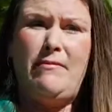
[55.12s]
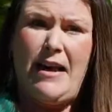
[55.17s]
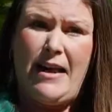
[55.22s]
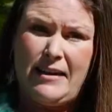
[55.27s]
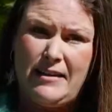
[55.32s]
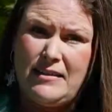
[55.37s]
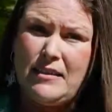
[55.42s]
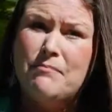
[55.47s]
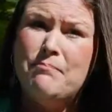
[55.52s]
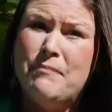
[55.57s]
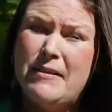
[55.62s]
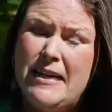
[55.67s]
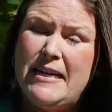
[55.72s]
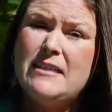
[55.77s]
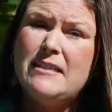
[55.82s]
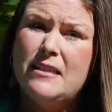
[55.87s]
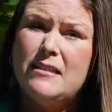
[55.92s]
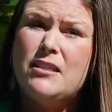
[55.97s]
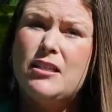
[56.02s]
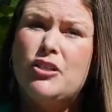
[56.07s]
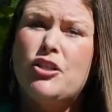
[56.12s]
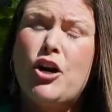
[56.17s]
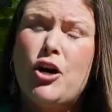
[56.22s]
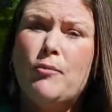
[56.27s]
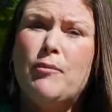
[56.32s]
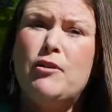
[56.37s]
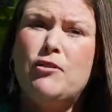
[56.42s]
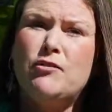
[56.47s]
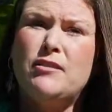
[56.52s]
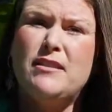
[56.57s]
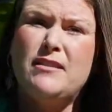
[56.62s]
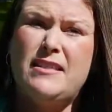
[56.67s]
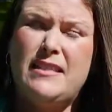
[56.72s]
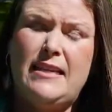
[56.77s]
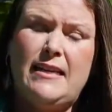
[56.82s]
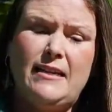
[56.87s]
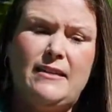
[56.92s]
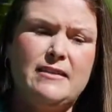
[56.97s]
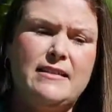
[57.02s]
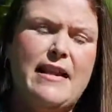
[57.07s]
That is, it means it's a terminal
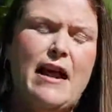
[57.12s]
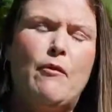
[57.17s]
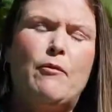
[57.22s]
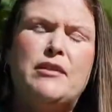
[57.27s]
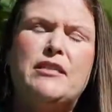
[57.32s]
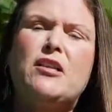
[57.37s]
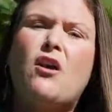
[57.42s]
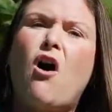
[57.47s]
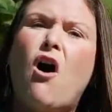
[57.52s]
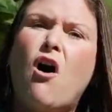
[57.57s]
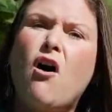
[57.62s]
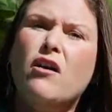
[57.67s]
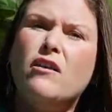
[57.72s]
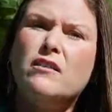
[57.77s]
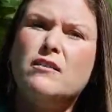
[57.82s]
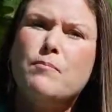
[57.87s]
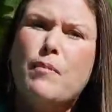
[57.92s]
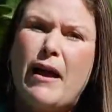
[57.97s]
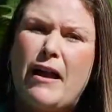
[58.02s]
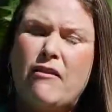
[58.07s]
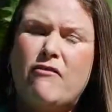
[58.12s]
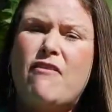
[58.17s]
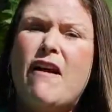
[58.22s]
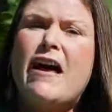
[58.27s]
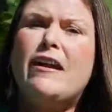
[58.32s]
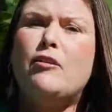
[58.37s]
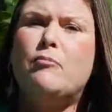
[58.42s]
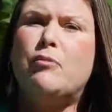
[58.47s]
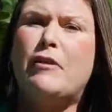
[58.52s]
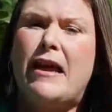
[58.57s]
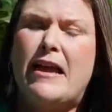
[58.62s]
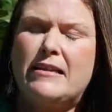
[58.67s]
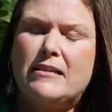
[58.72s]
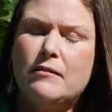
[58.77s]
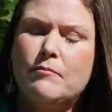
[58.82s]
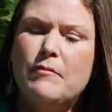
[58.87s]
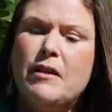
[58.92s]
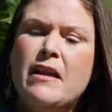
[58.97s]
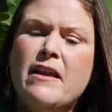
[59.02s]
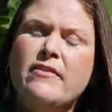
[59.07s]
disease. Now, it's caused by a
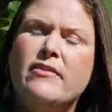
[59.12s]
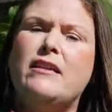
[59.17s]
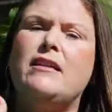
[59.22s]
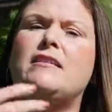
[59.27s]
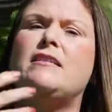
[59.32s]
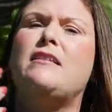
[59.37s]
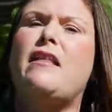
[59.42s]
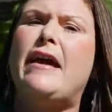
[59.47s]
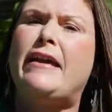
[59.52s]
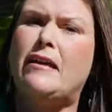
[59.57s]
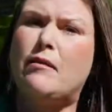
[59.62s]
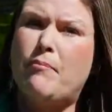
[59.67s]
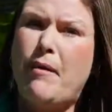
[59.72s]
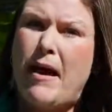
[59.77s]
phytoplasma that is like a